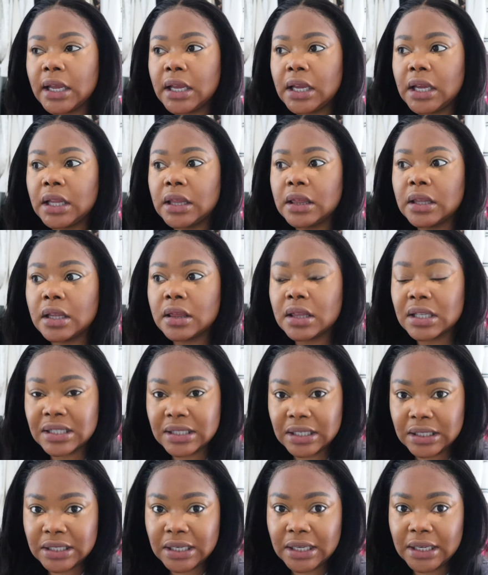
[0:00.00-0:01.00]
in the
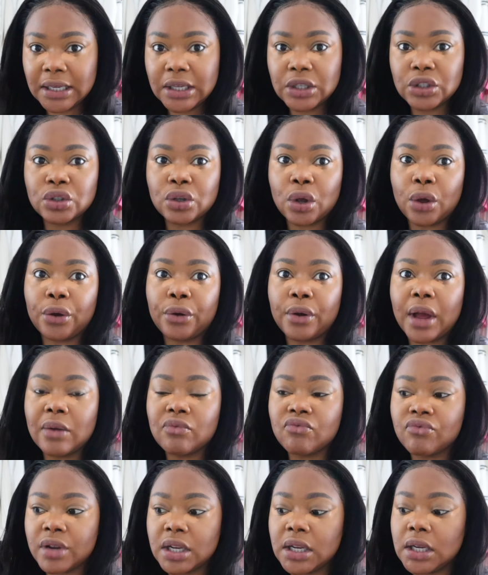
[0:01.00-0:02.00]
city. So
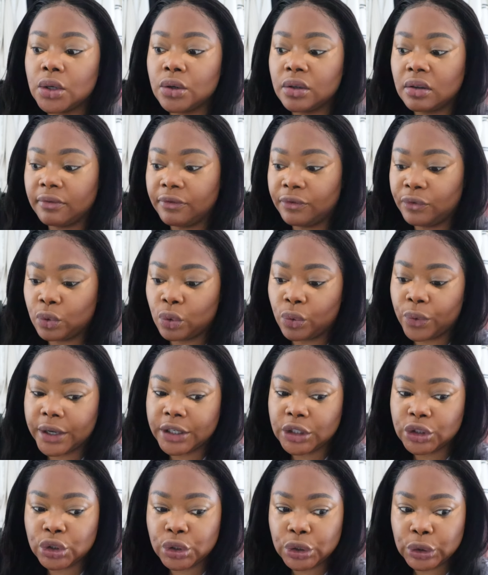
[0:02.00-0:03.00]
I'm really looking
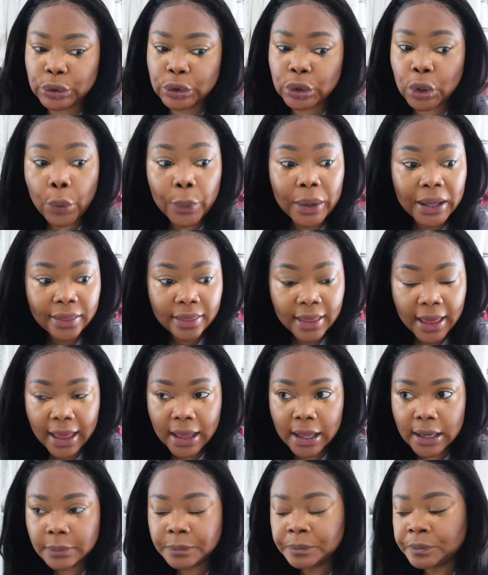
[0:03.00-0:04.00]
forward to going
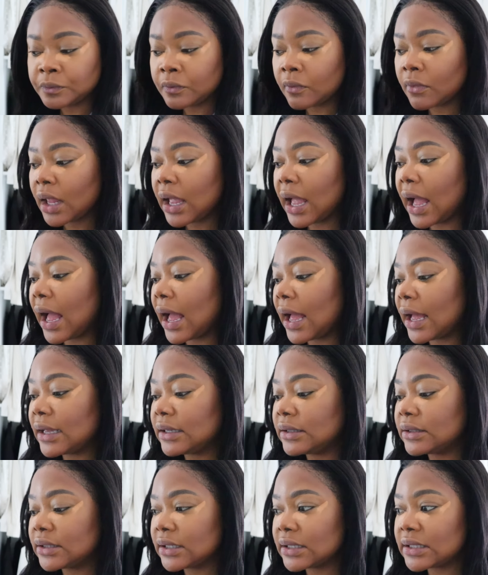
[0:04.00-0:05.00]
there
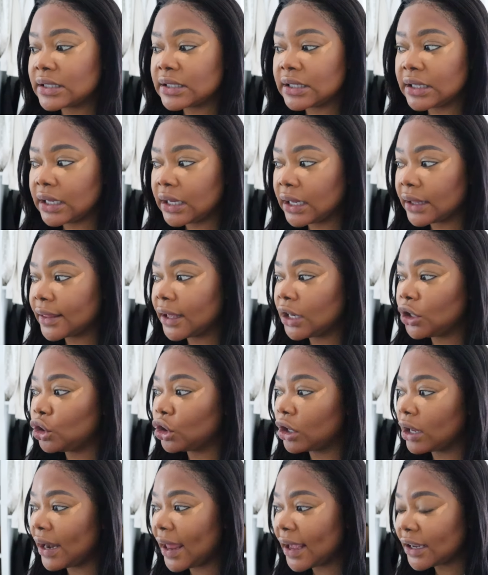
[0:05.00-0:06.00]
and seeing their new
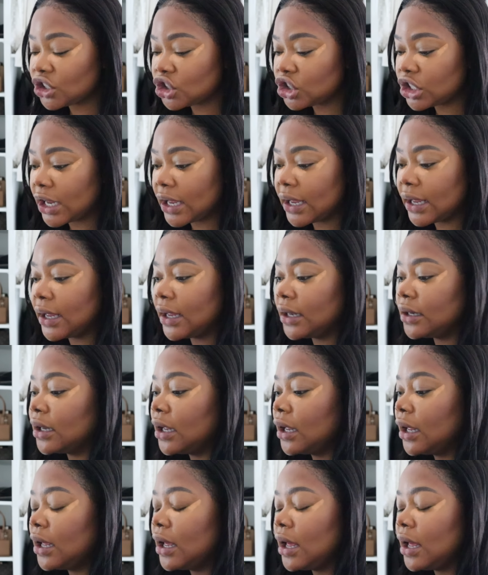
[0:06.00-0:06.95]
collection.